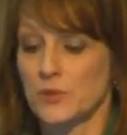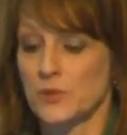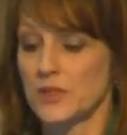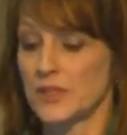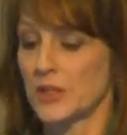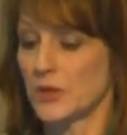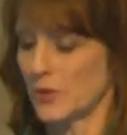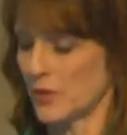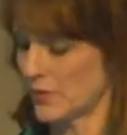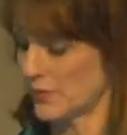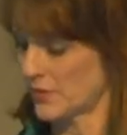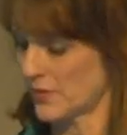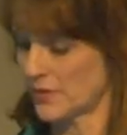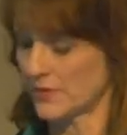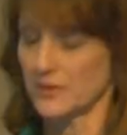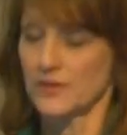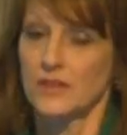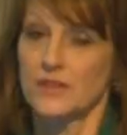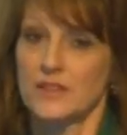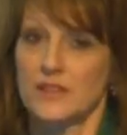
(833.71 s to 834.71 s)
want to go
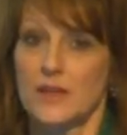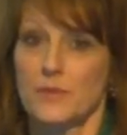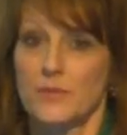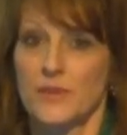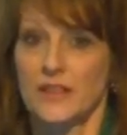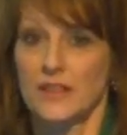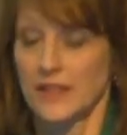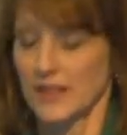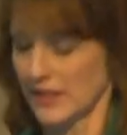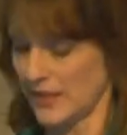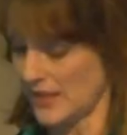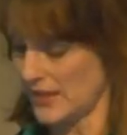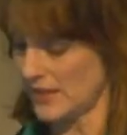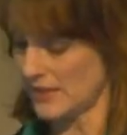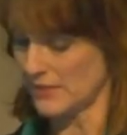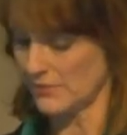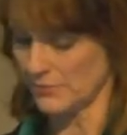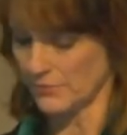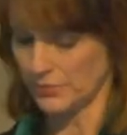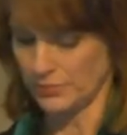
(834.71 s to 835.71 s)
over something
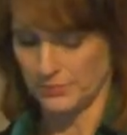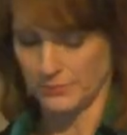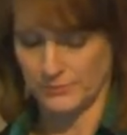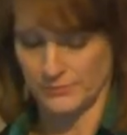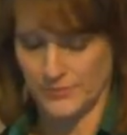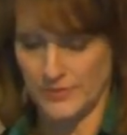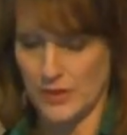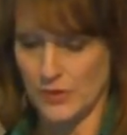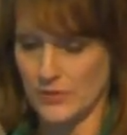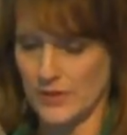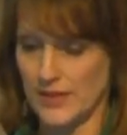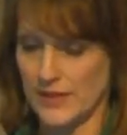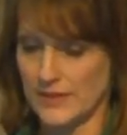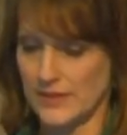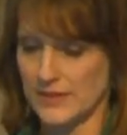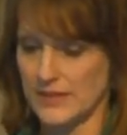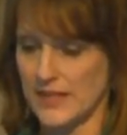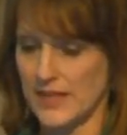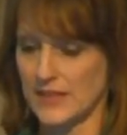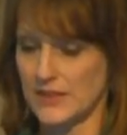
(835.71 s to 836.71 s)
again, don't
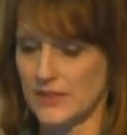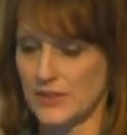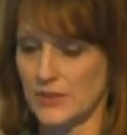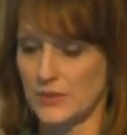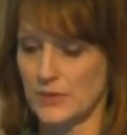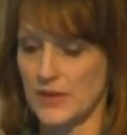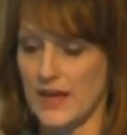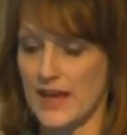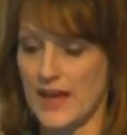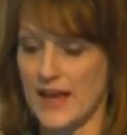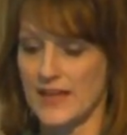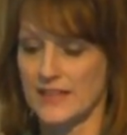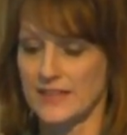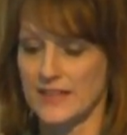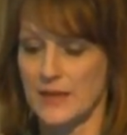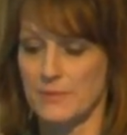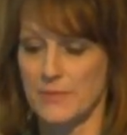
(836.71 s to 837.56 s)
hesitate to ask.